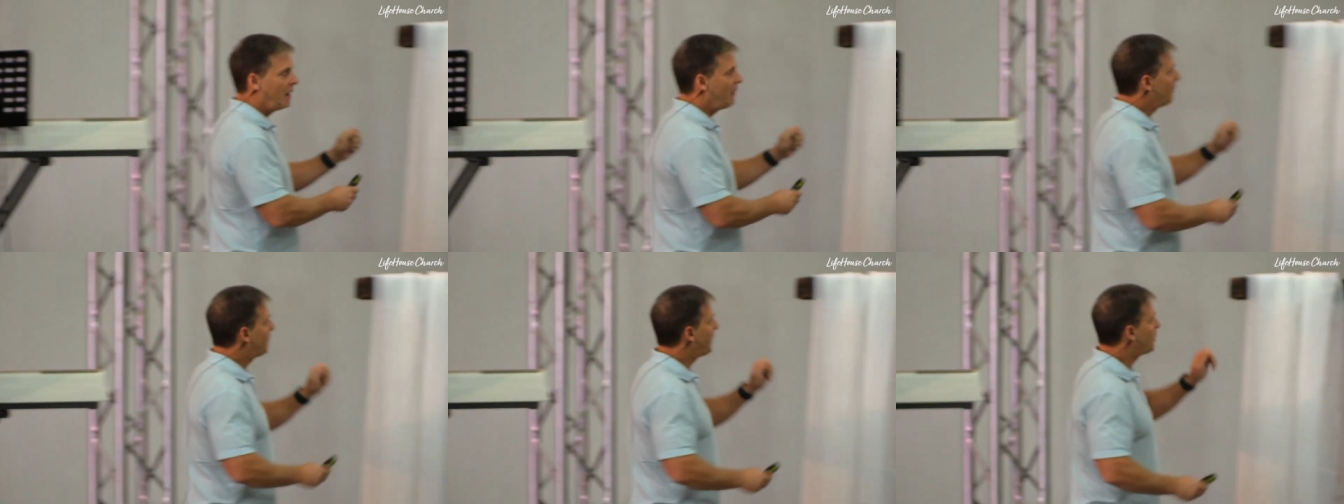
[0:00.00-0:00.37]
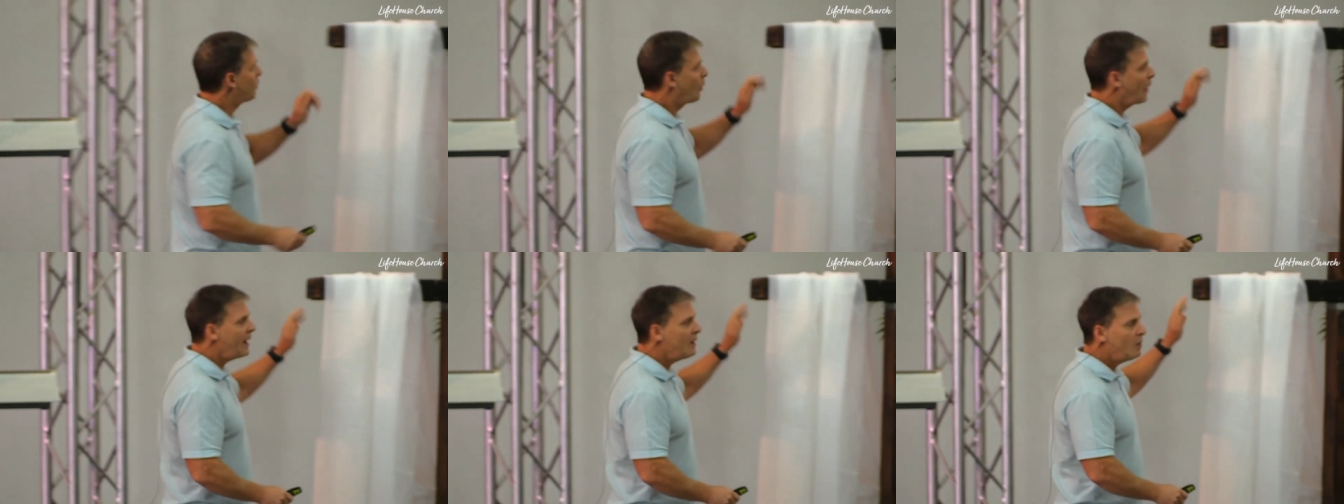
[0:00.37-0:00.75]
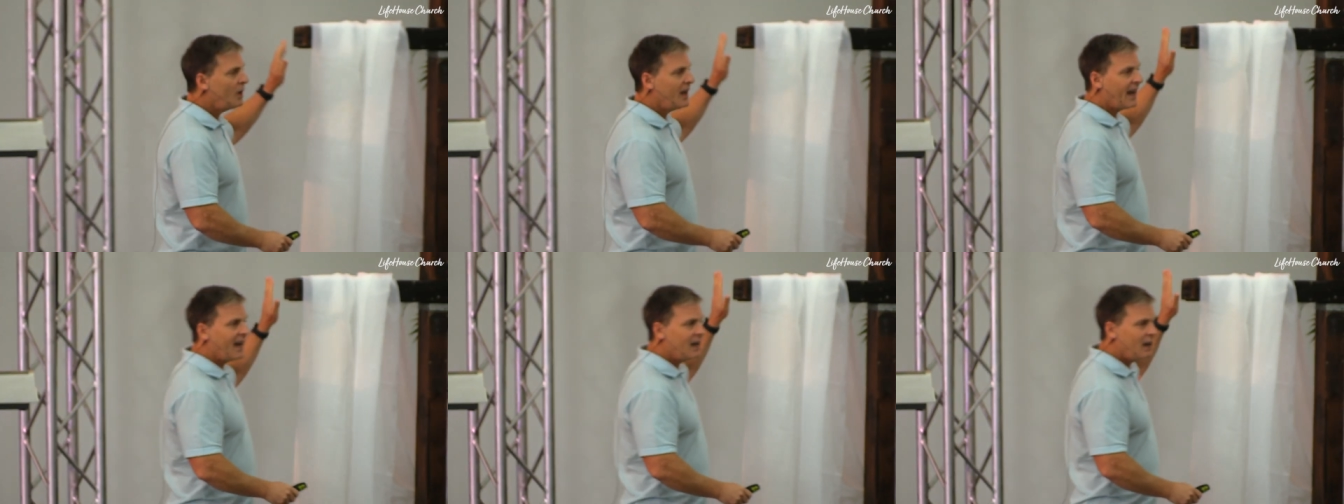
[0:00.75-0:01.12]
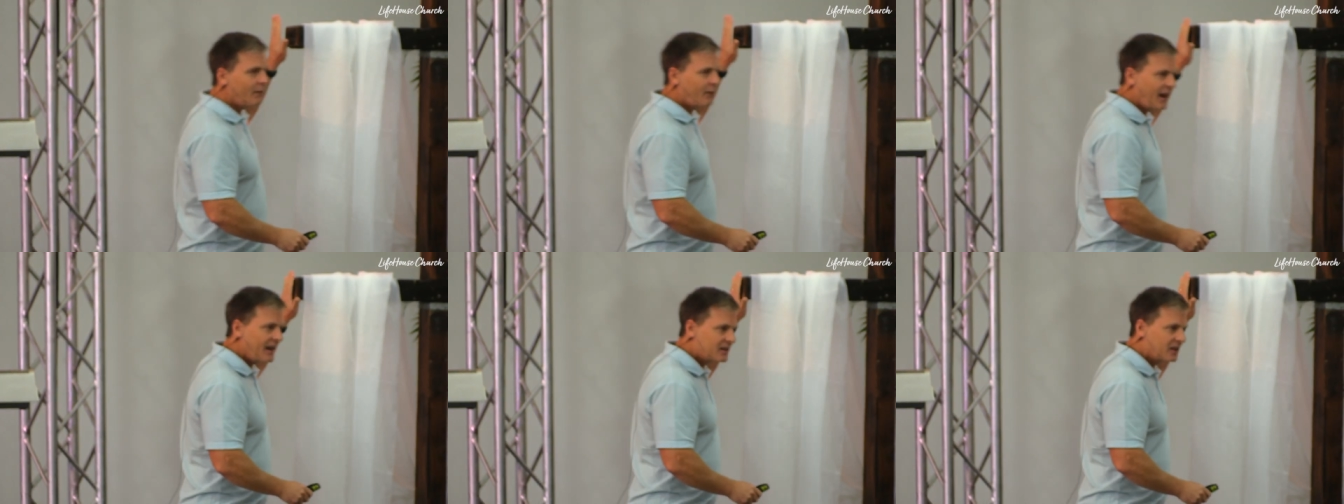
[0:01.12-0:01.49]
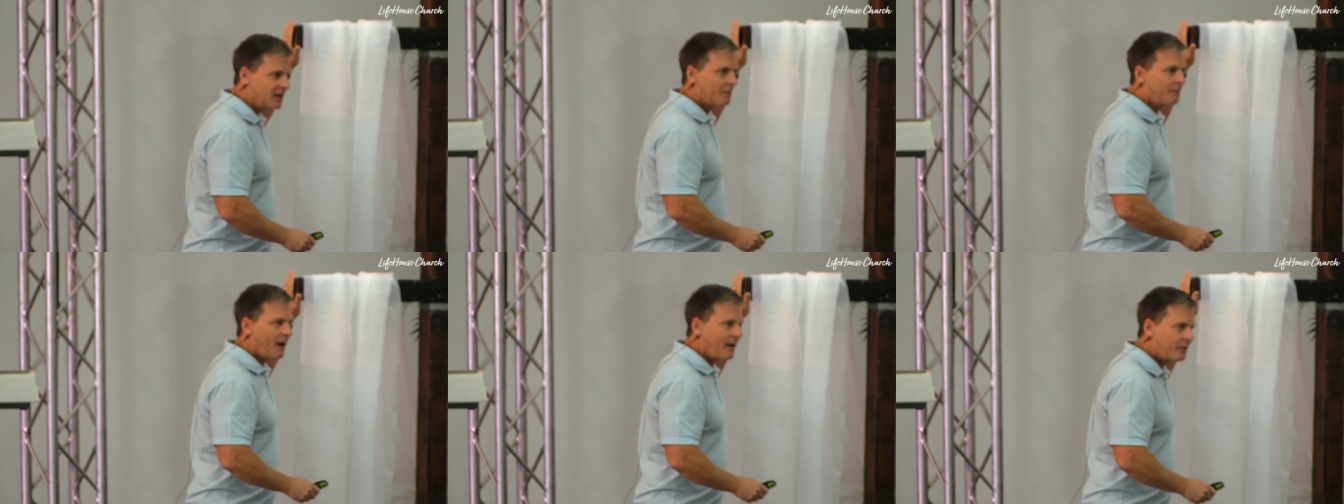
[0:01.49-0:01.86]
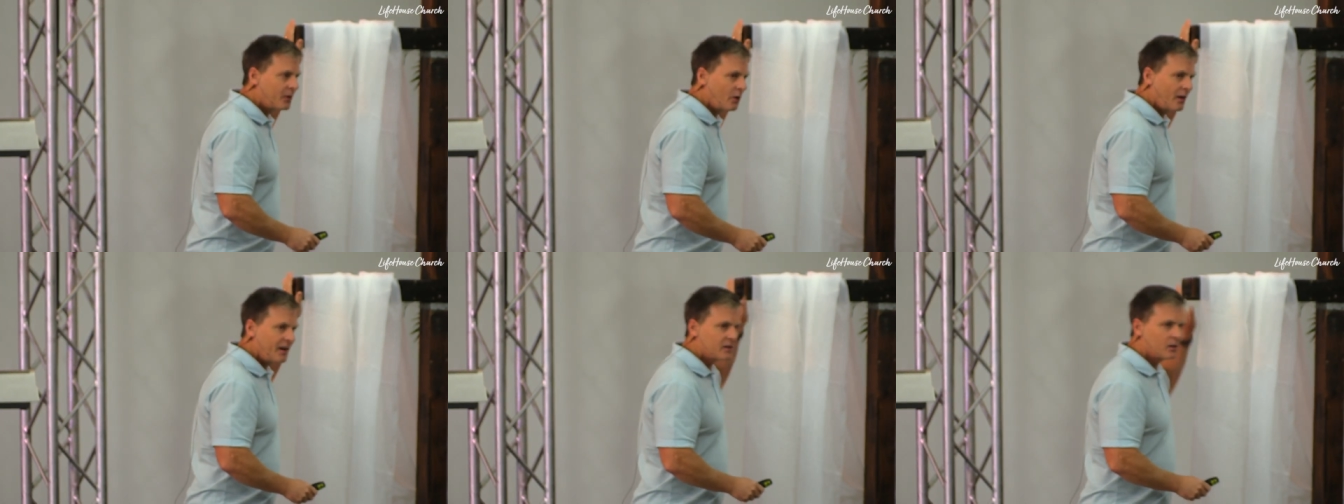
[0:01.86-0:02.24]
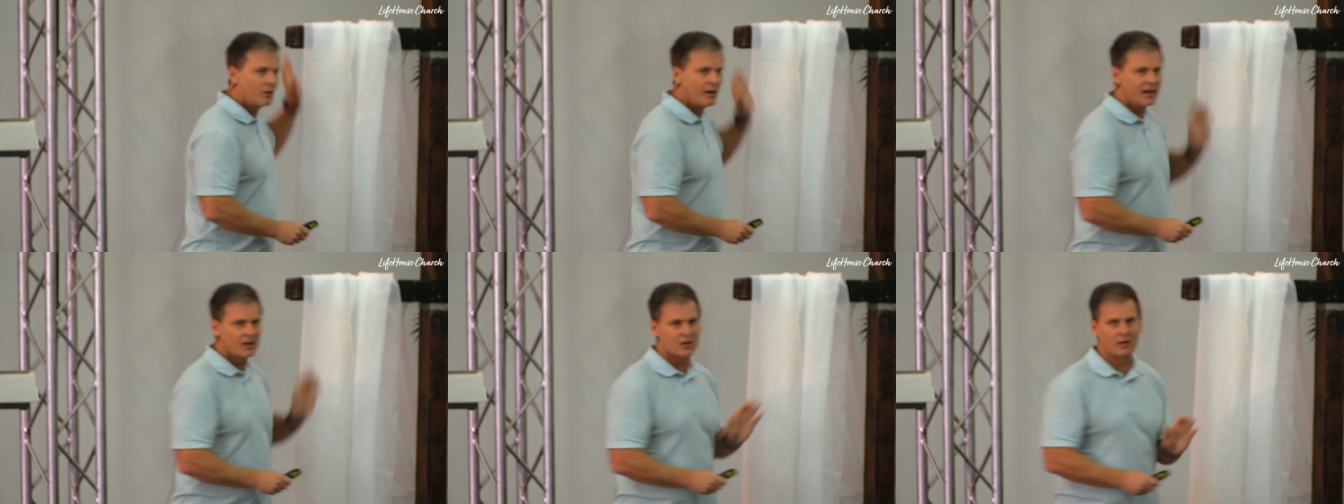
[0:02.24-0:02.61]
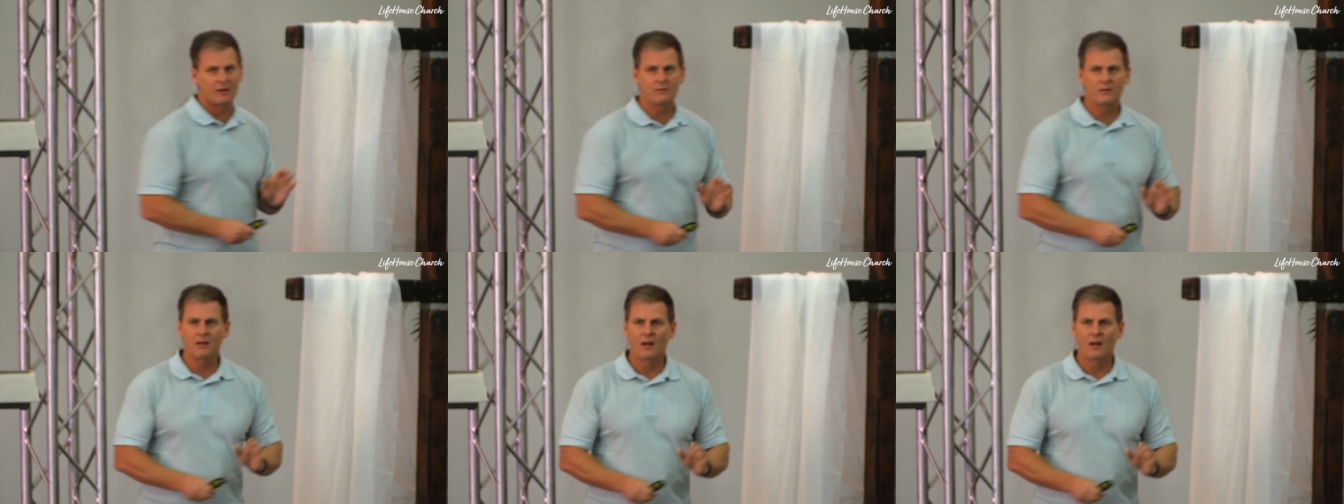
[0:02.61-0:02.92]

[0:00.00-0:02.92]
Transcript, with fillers: But when we elevate it above the resurrection,